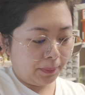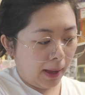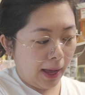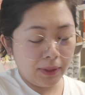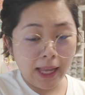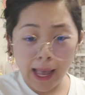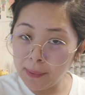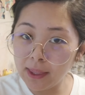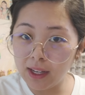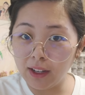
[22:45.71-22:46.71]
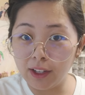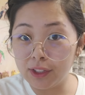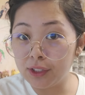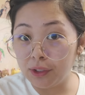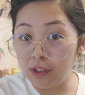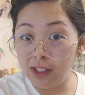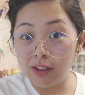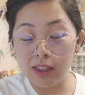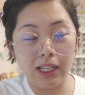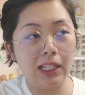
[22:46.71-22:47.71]
I was happy that I got this earlier
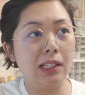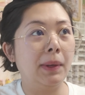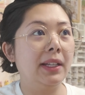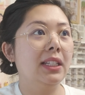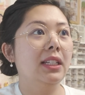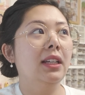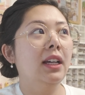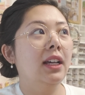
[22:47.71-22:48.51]
than expected.